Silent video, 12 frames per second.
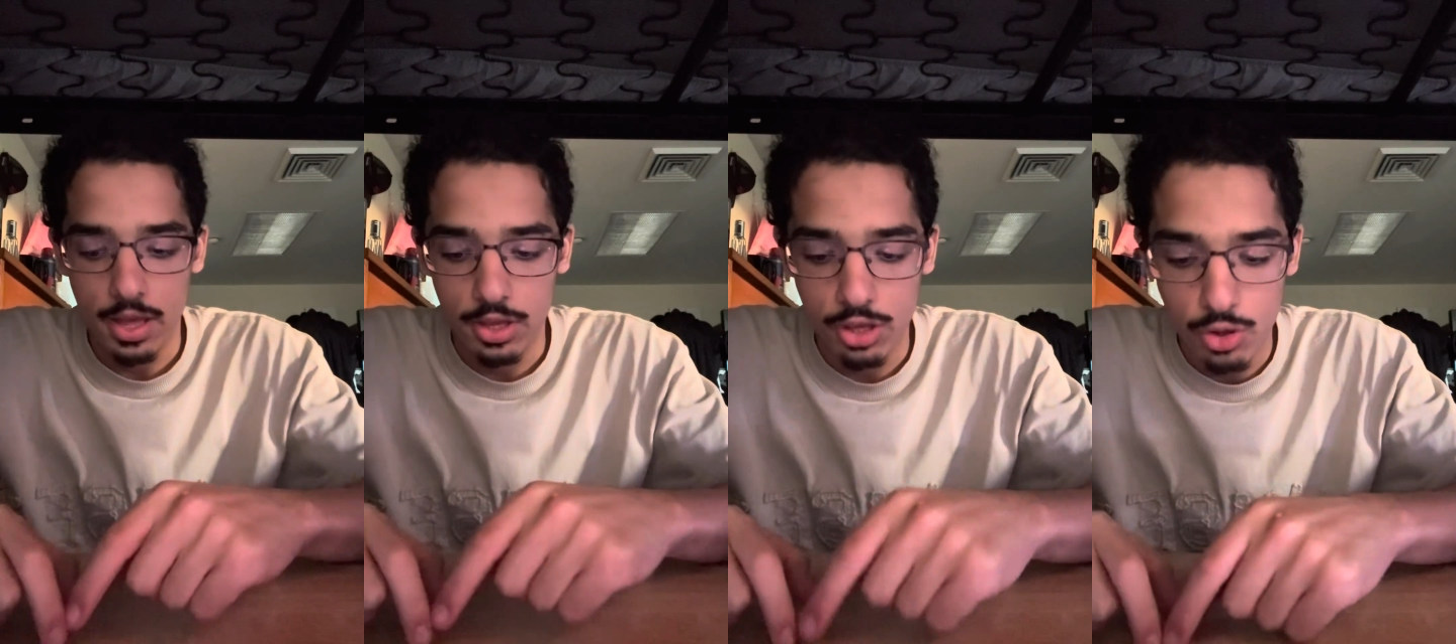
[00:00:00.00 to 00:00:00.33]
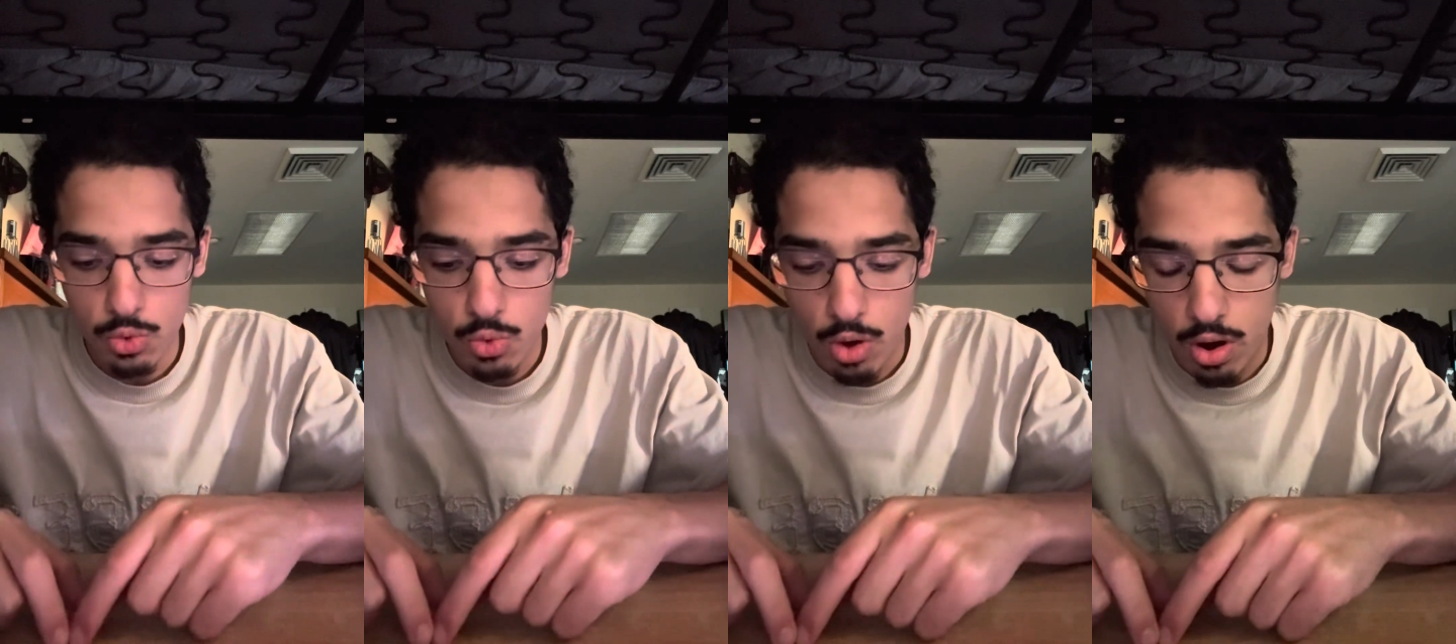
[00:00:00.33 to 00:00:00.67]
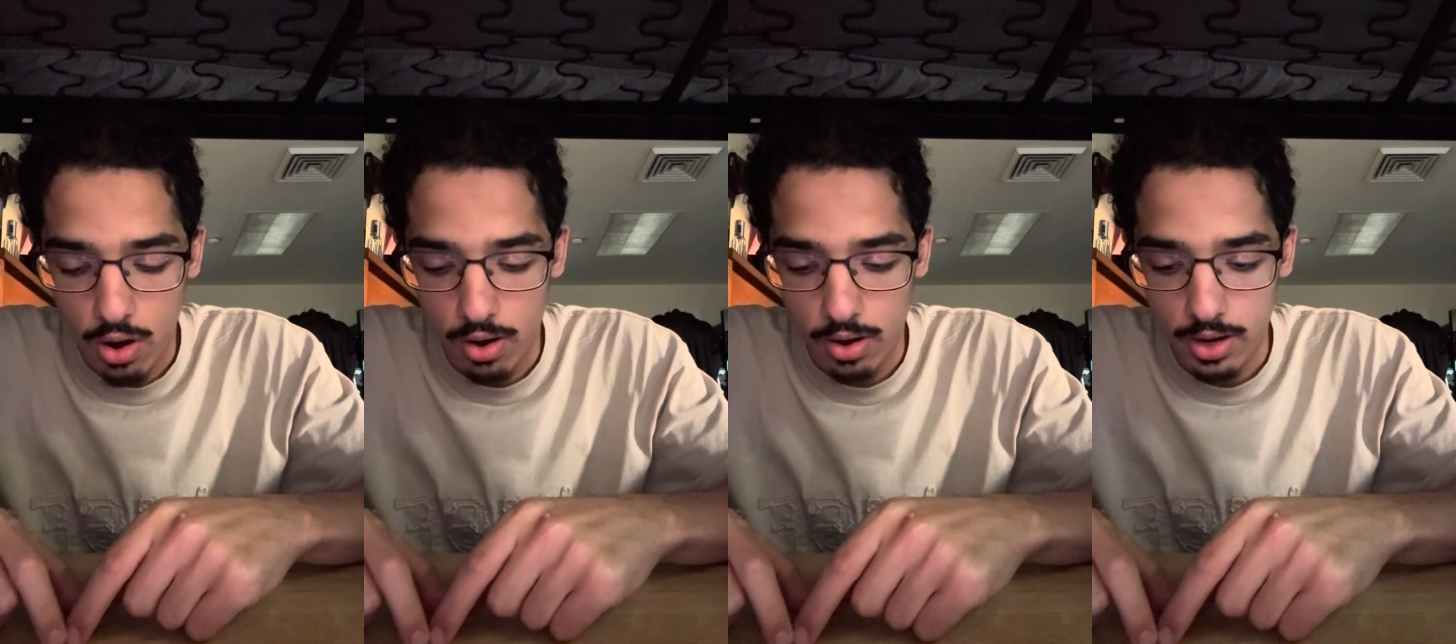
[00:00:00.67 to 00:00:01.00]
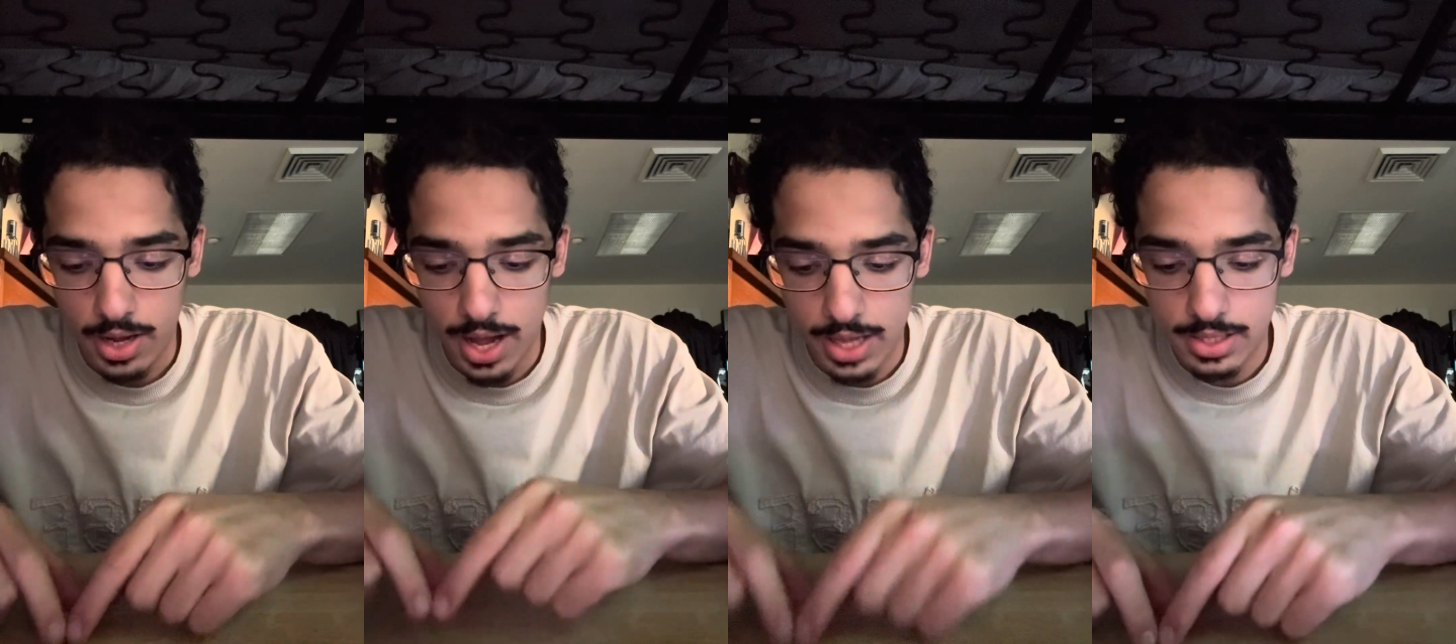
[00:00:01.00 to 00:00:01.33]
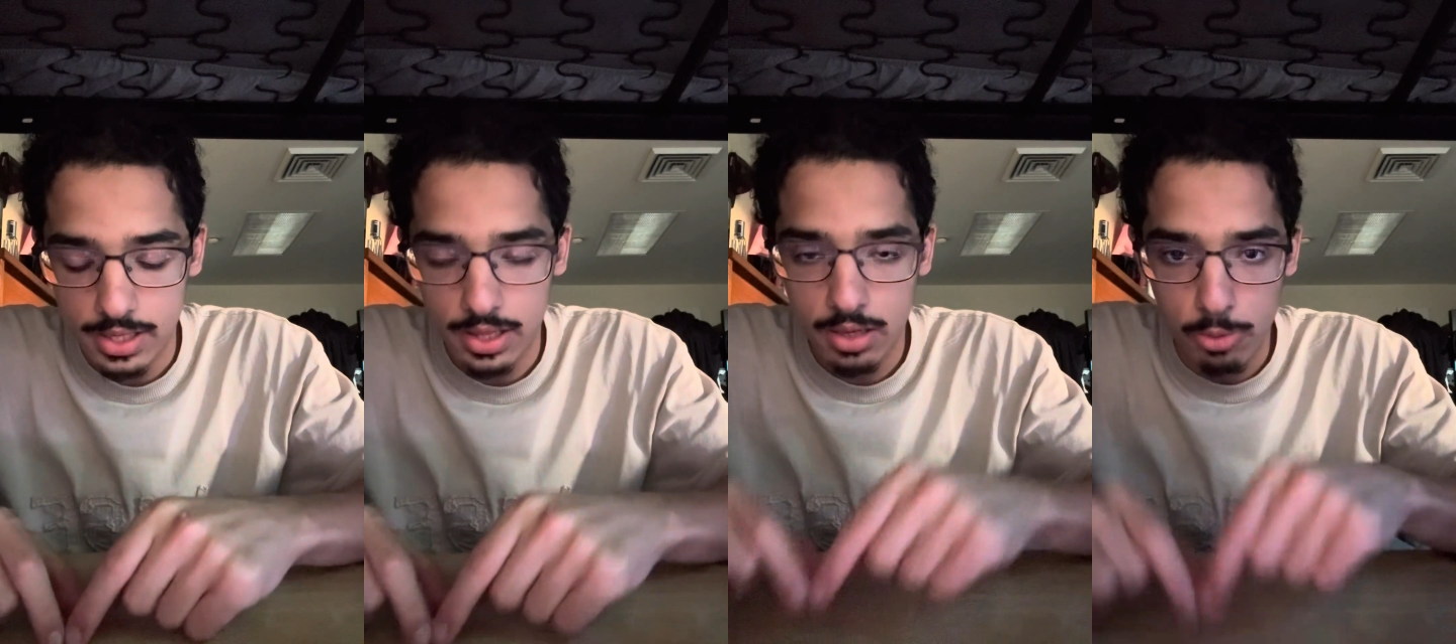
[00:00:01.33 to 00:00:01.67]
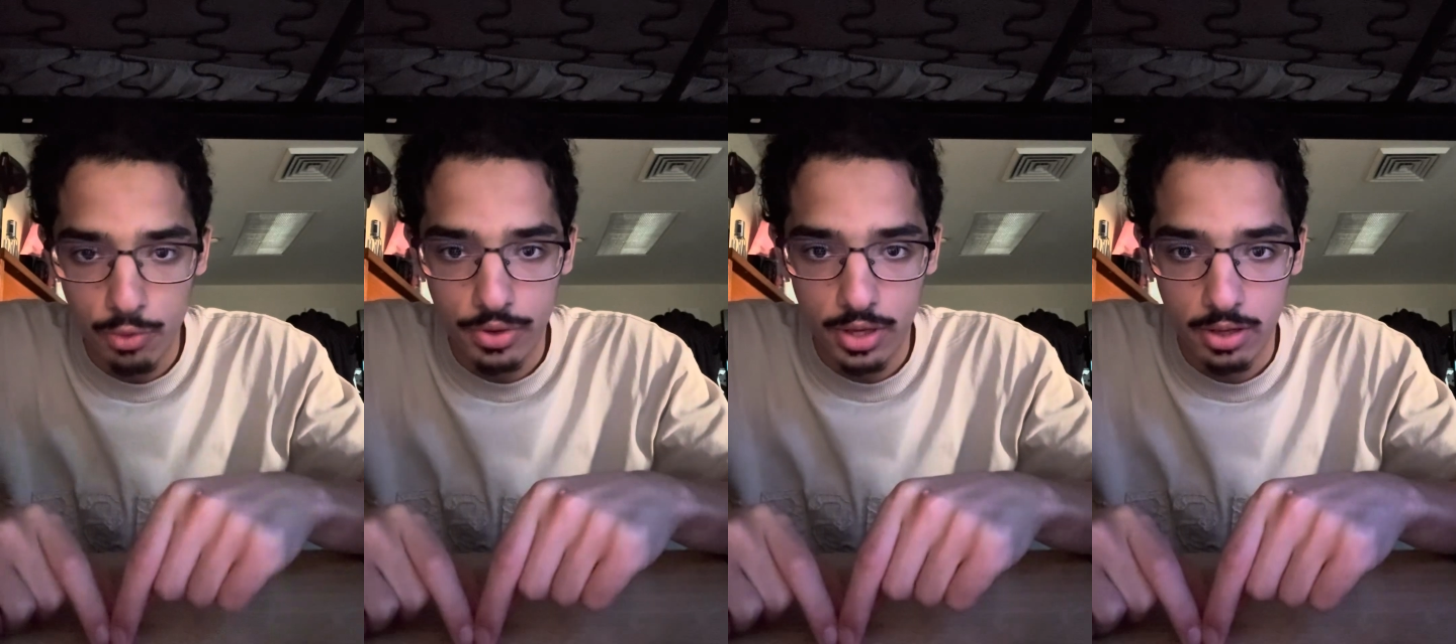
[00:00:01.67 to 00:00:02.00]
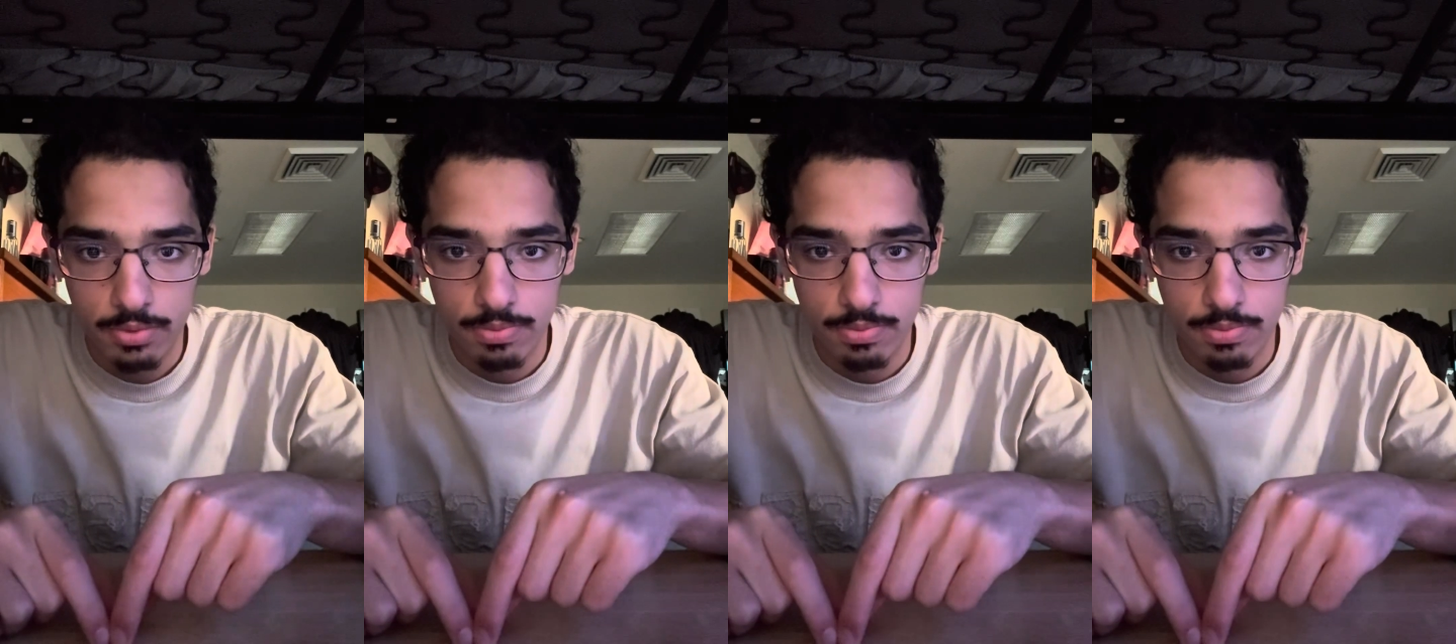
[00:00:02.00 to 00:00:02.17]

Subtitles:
You are constantly moving